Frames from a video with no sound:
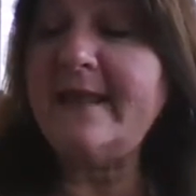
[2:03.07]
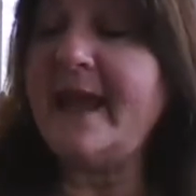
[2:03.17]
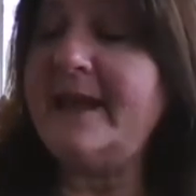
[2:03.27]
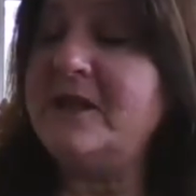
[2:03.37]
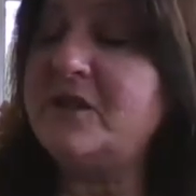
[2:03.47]

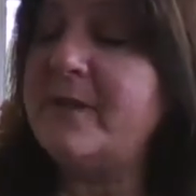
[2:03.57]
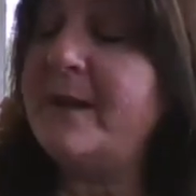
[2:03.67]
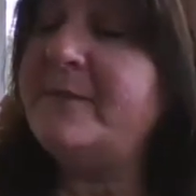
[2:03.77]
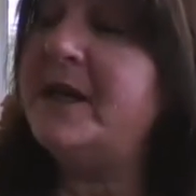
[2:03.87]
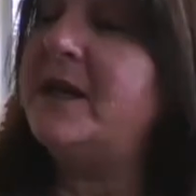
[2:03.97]
Elaine
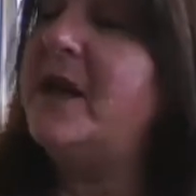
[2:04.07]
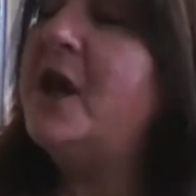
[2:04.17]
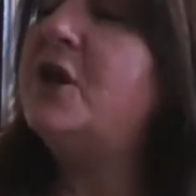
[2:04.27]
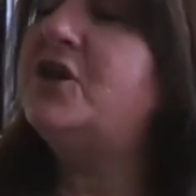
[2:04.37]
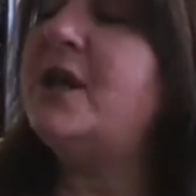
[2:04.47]
interrupted.
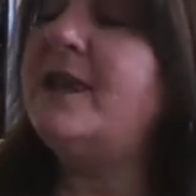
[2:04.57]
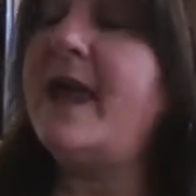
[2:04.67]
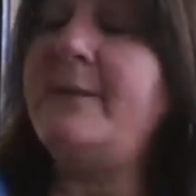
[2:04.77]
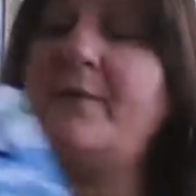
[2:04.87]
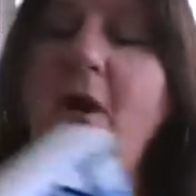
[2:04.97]
She
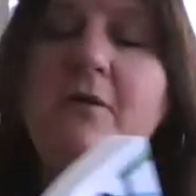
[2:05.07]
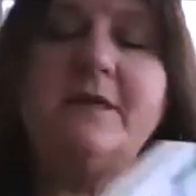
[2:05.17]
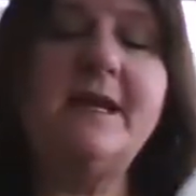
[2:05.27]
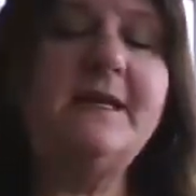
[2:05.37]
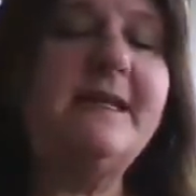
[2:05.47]
led
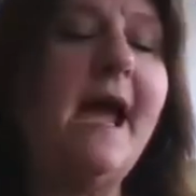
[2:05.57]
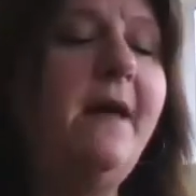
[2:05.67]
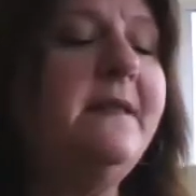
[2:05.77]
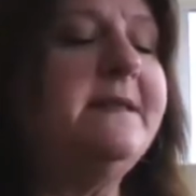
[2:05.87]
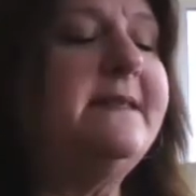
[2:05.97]
Brogden
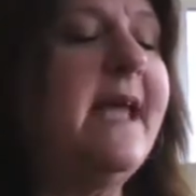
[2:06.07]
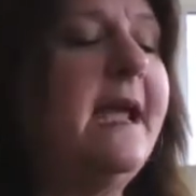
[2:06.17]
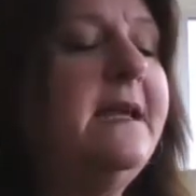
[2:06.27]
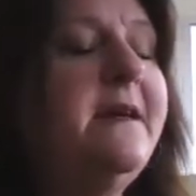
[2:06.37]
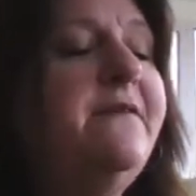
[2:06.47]
down the
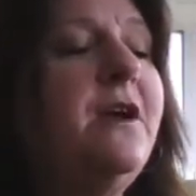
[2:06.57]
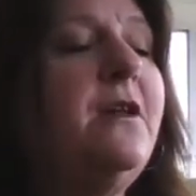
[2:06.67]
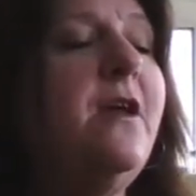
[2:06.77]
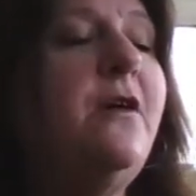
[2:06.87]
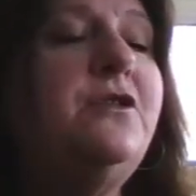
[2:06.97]
second of the
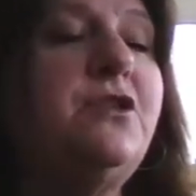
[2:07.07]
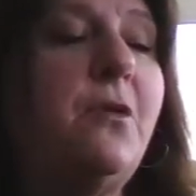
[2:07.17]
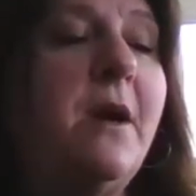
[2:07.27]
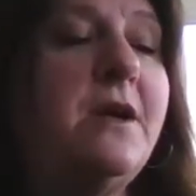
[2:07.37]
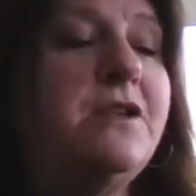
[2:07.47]
closed
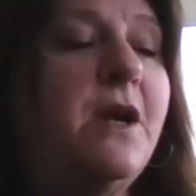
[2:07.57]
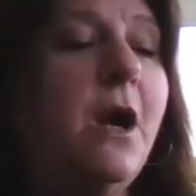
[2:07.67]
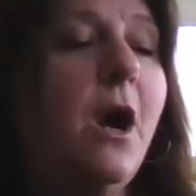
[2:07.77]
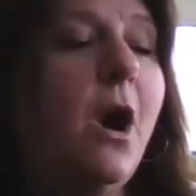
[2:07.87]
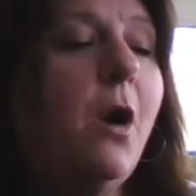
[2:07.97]
doors,
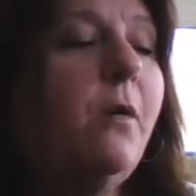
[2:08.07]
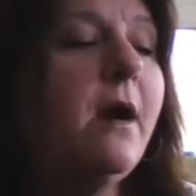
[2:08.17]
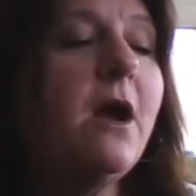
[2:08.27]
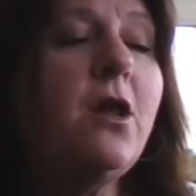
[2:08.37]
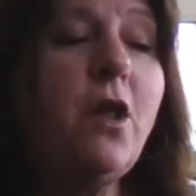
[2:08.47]

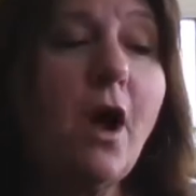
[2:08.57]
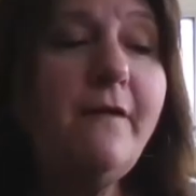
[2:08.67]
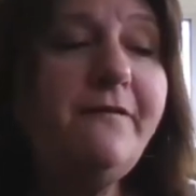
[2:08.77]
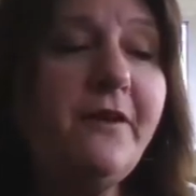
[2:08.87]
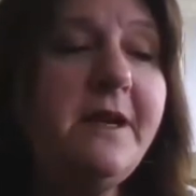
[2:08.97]
where a
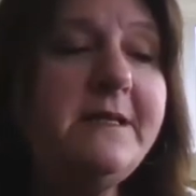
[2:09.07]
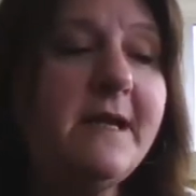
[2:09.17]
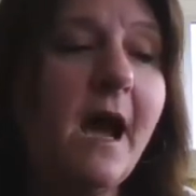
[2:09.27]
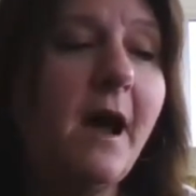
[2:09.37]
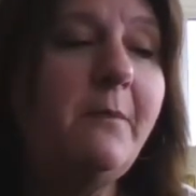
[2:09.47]
claw-footed
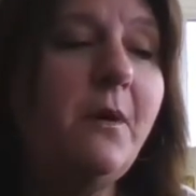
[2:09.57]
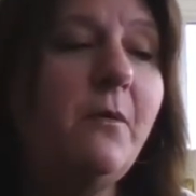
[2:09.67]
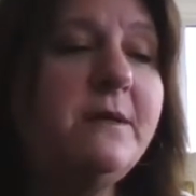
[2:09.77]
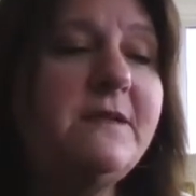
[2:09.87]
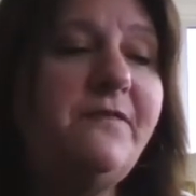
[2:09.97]
tub
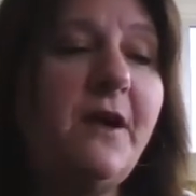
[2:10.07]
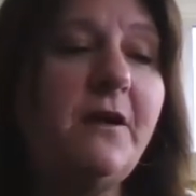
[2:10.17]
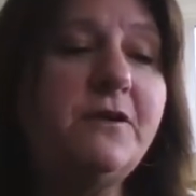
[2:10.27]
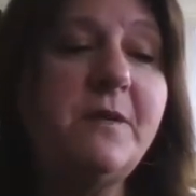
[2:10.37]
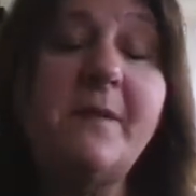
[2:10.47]
was
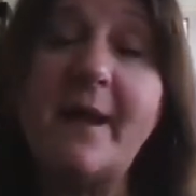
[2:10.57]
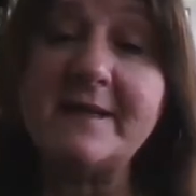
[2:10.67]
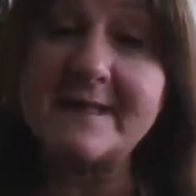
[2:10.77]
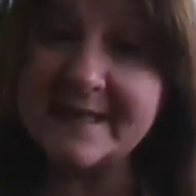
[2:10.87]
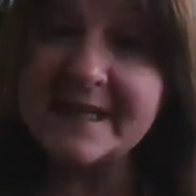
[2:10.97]
filled with
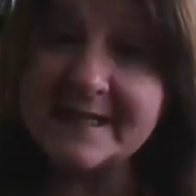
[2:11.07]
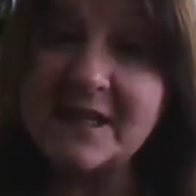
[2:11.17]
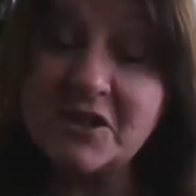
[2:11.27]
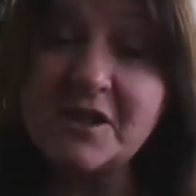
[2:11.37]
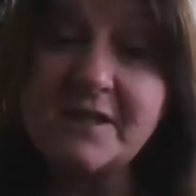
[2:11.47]
about 6
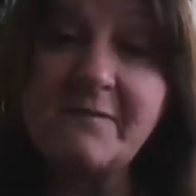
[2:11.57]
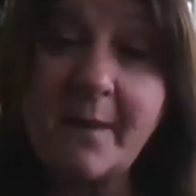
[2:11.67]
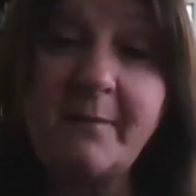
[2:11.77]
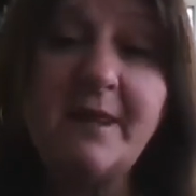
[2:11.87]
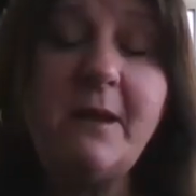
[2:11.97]
inches of
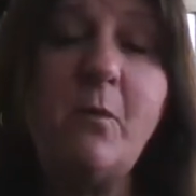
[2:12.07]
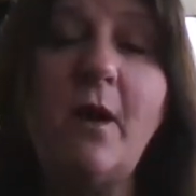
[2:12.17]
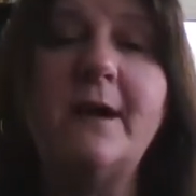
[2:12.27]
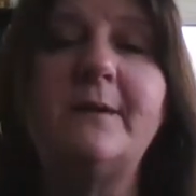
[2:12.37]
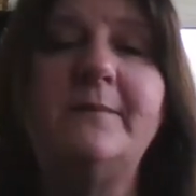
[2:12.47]
bubbly
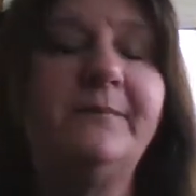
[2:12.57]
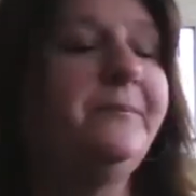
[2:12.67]
water.